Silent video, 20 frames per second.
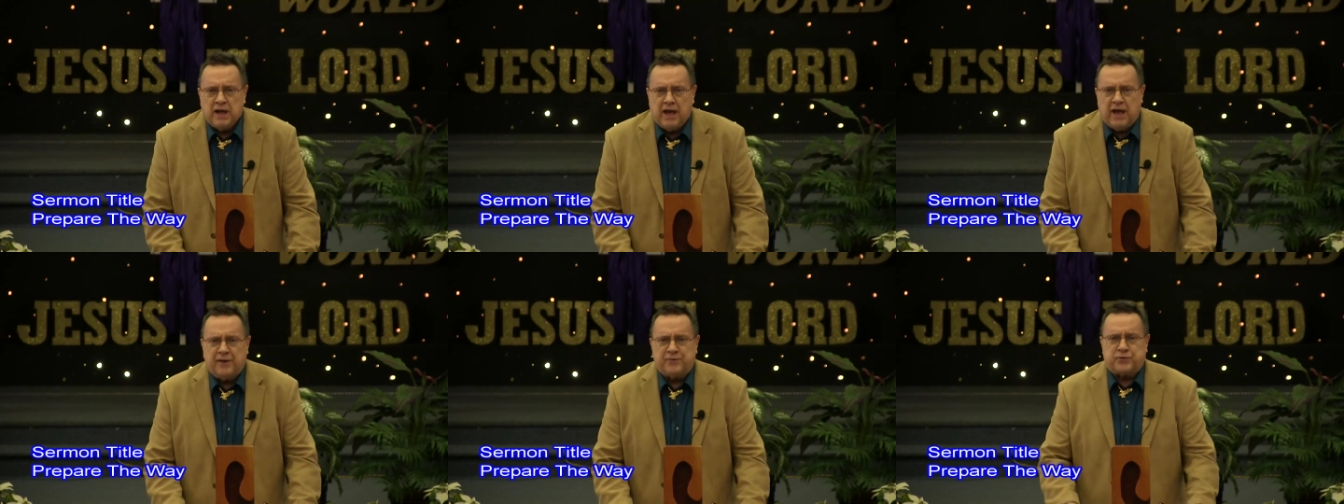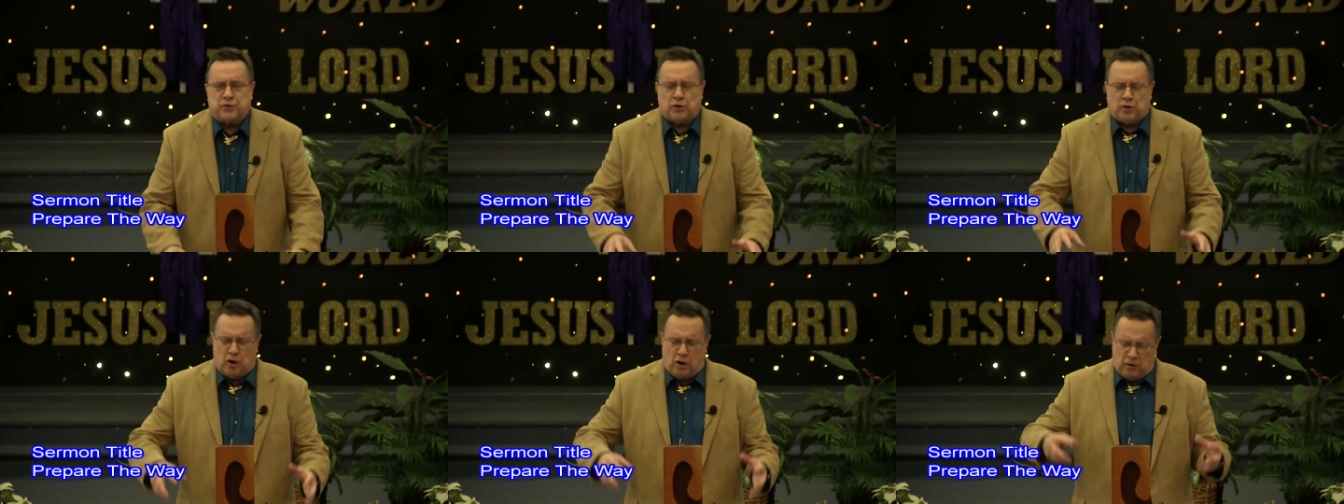
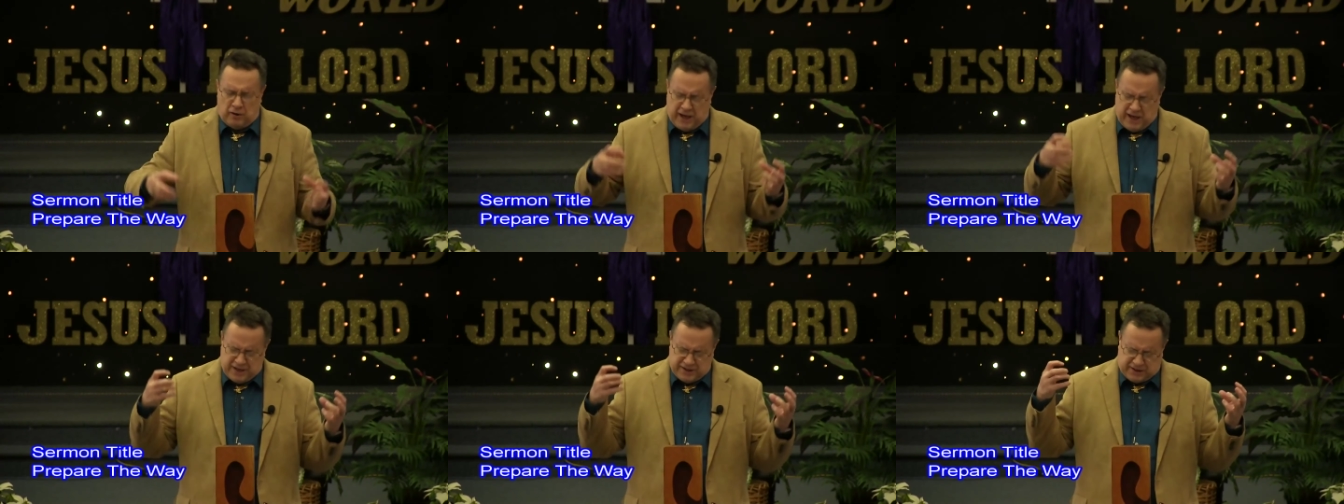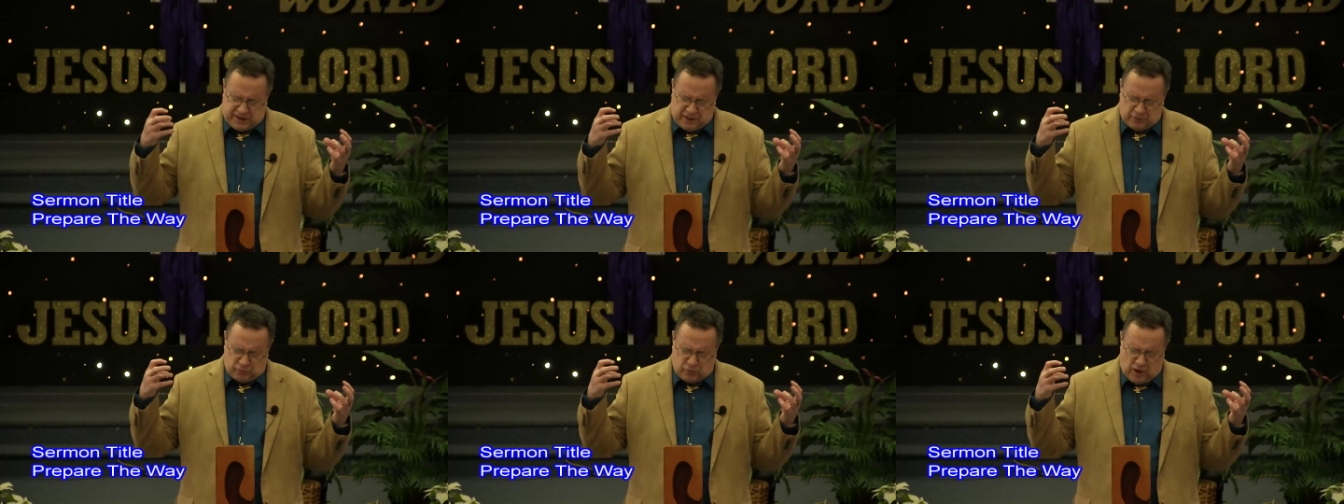After all
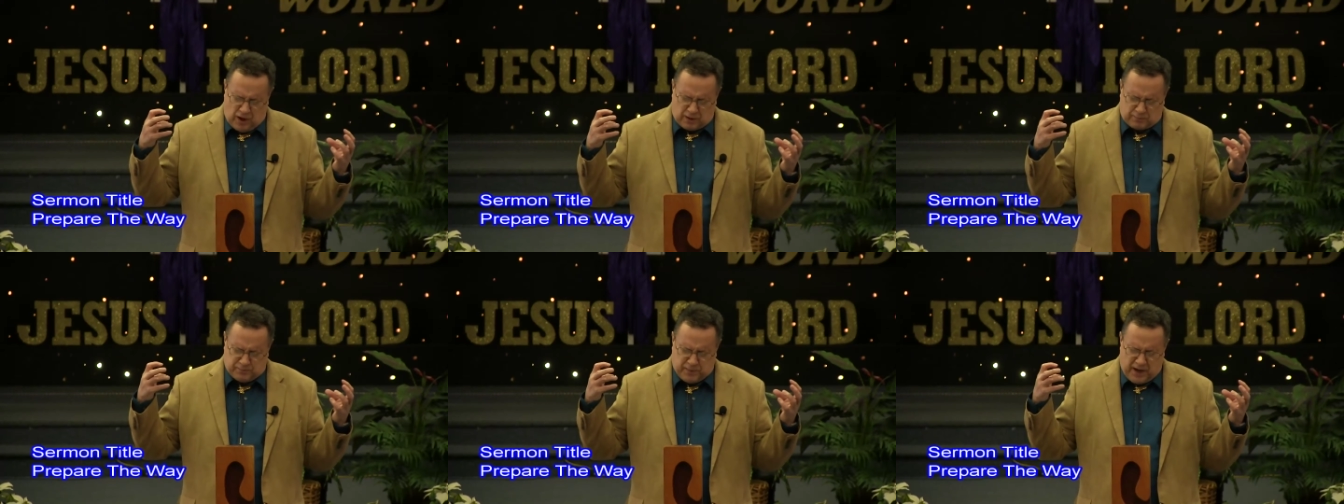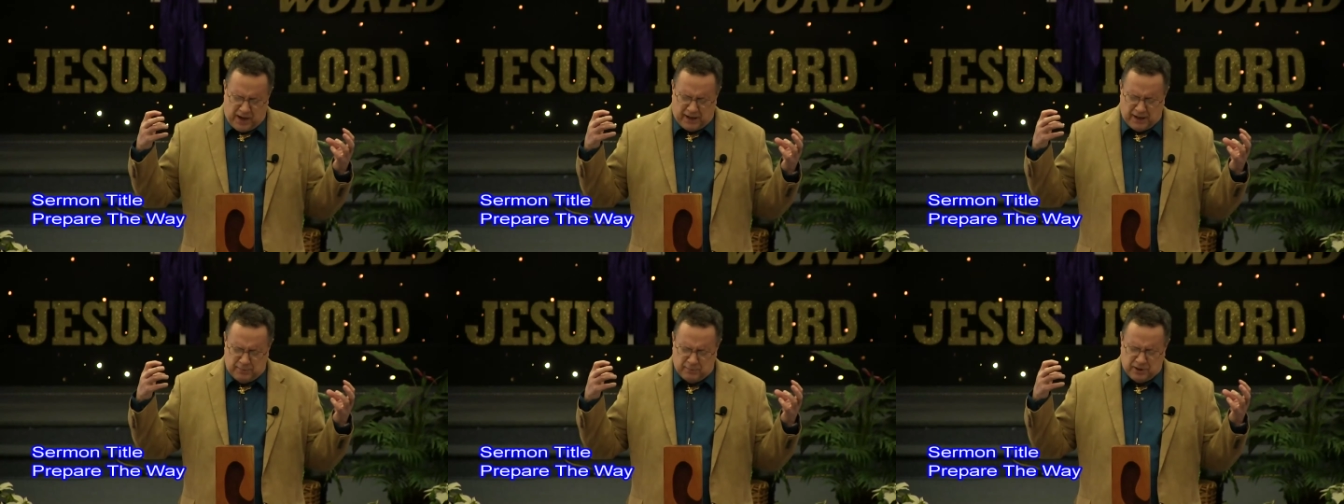has hit rock
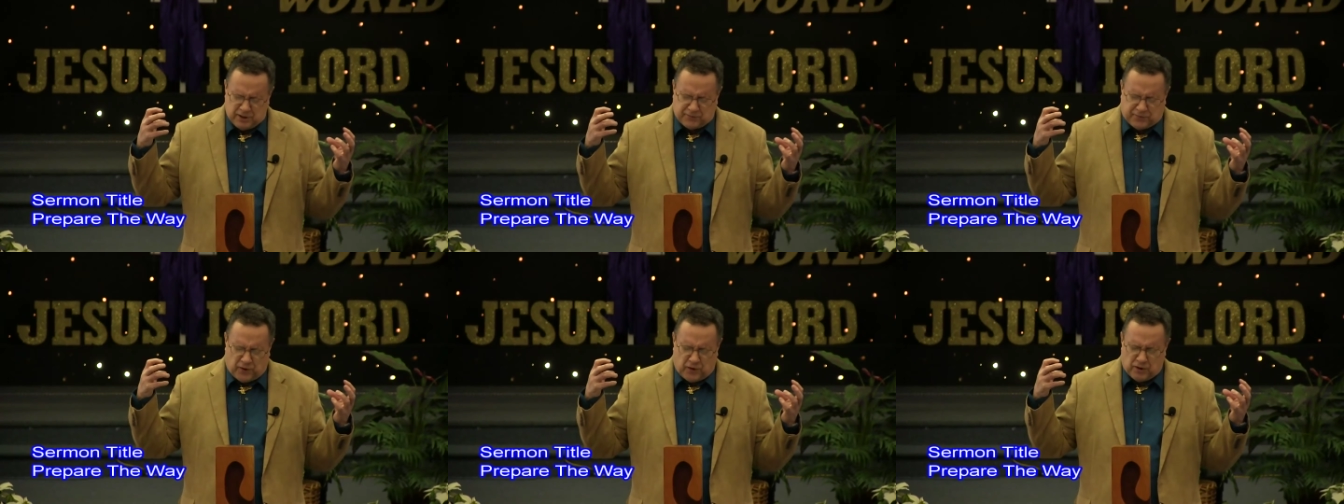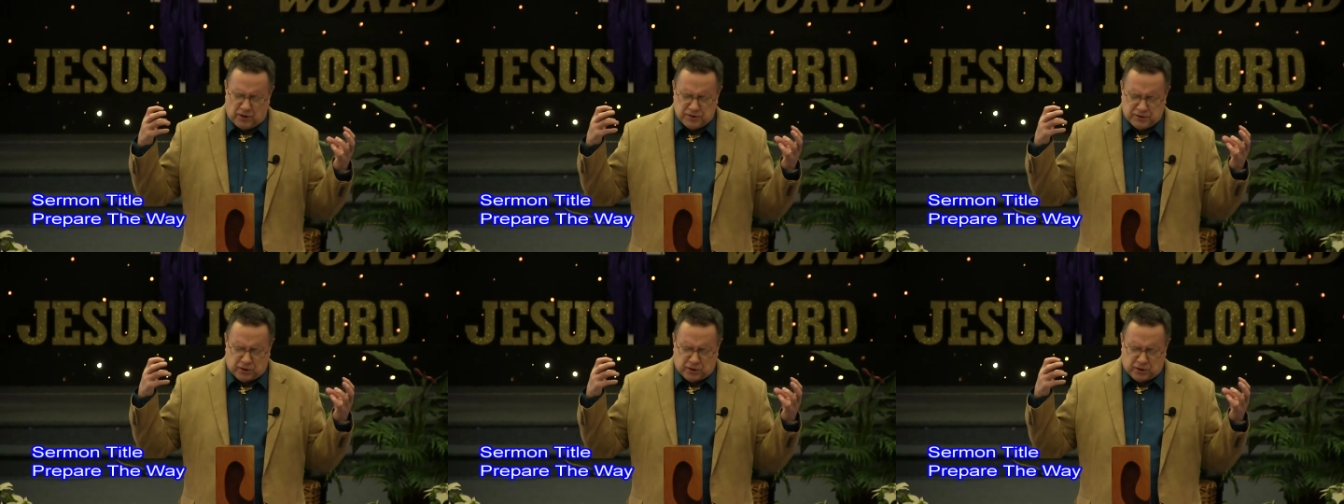bottom as far